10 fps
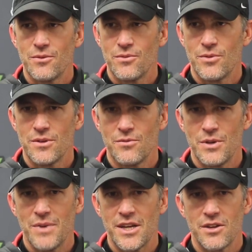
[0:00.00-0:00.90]

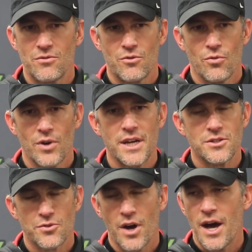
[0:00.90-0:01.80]
we made a
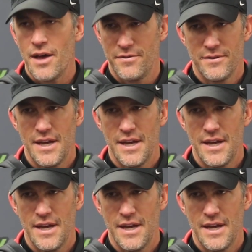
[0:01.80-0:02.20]
great drive